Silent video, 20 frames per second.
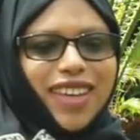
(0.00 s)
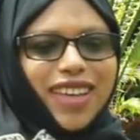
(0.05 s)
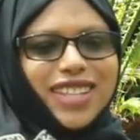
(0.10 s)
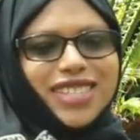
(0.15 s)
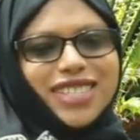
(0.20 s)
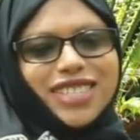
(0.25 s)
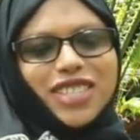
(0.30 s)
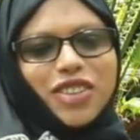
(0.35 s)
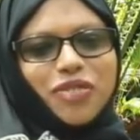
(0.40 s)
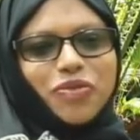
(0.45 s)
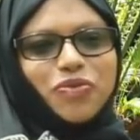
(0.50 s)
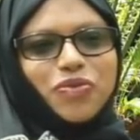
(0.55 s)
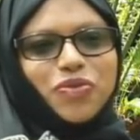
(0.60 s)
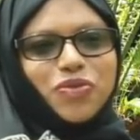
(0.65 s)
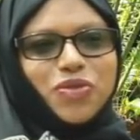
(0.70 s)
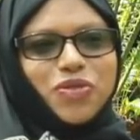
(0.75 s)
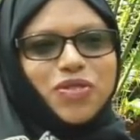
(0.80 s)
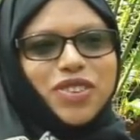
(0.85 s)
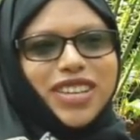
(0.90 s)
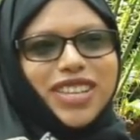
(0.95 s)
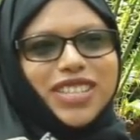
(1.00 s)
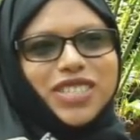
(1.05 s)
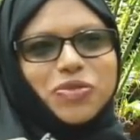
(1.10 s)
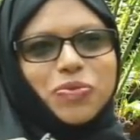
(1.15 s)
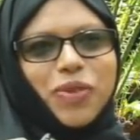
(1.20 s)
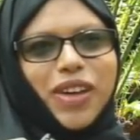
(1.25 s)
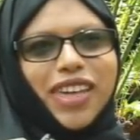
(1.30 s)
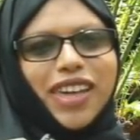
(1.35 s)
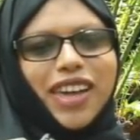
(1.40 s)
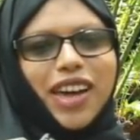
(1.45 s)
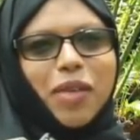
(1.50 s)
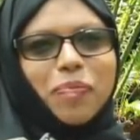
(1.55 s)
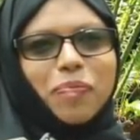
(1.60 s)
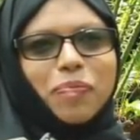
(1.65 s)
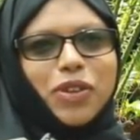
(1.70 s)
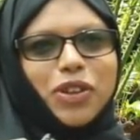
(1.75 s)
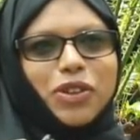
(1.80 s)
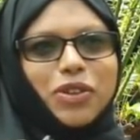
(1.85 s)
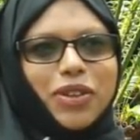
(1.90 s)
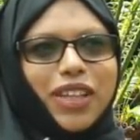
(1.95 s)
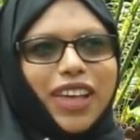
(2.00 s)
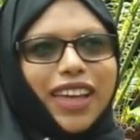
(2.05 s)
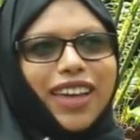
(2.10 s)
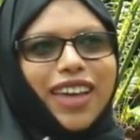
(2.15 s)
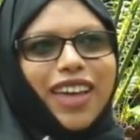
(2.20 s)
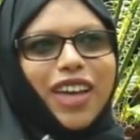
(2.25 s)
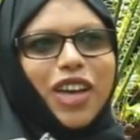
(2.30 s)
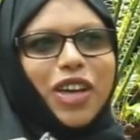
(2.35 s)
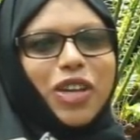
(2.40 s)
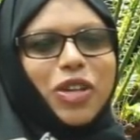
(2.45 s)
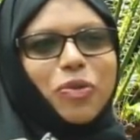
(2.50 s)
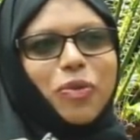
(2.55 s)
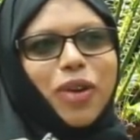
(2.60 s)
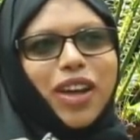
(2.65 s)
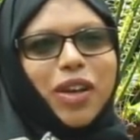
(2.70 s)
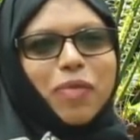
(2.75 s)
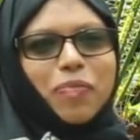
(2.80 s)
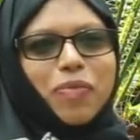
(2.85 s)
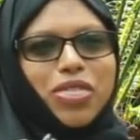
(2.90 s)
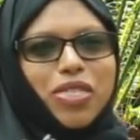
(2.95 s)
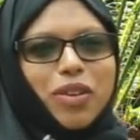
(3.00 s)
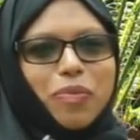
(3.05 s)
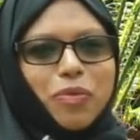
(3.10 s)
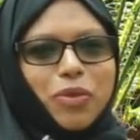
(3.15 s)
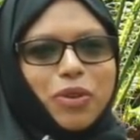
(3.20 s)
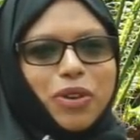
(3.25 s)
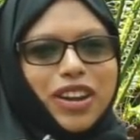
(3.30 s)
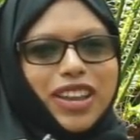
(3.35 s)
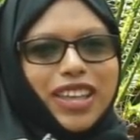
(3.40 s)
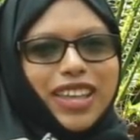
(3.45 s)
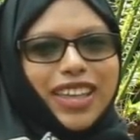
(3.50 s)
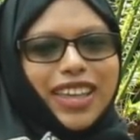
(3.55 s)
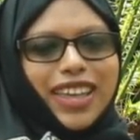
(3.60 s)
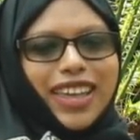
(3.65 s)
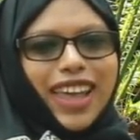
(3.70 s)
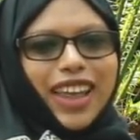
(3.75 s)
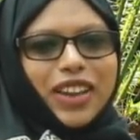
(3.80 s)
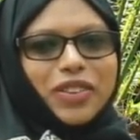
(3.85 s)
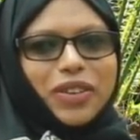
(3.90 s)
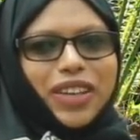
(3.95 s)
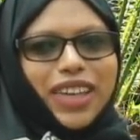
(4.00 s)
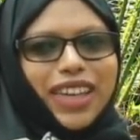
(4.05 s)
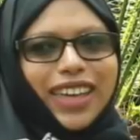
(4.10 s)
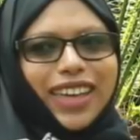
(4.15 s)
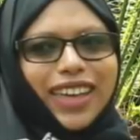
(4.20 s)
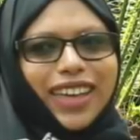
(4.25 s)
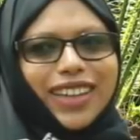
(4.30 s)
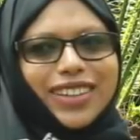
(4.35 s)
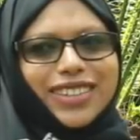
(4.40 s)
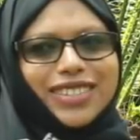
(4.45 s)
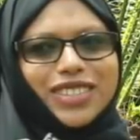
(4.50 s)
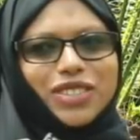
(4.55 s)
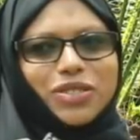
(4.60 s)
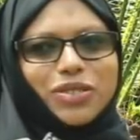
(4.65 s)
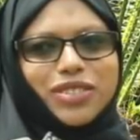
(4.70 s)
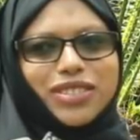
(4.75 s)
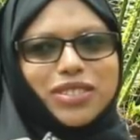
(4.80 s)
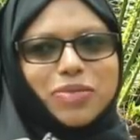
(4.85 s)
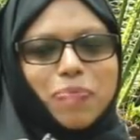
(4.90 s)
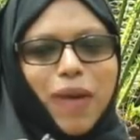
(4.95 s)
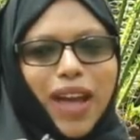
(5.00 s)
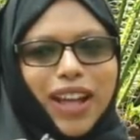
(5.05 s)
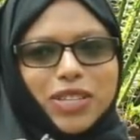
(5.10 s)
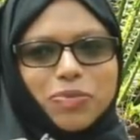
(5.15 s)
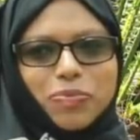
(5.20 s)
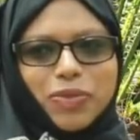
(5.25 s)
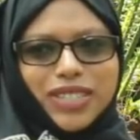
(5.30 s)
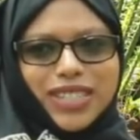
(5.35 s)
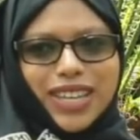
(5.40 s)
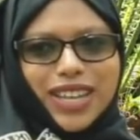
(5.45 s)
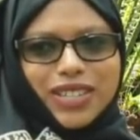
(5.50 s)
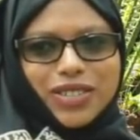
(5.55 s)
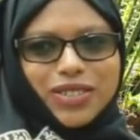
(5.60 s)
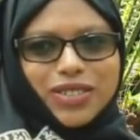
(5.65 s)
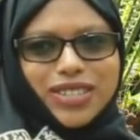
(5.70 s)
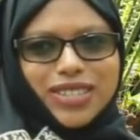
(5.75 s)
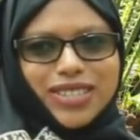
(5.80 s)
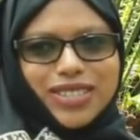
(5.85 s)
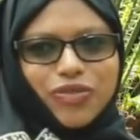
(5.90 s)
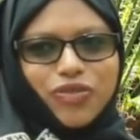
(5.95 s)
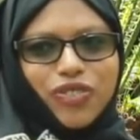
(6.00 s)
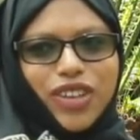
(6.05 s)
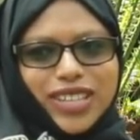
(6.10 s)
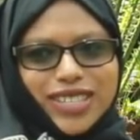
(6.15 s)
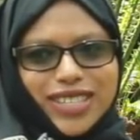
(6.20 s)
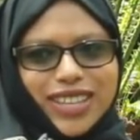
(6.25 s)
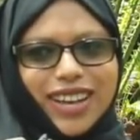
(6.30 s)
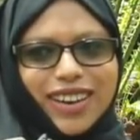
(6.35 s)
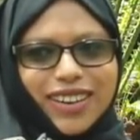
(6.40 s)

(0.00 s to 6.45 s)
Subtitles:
It's the food, it's waking up, you wake up in the morning and you can get those packed potatoes, yeah,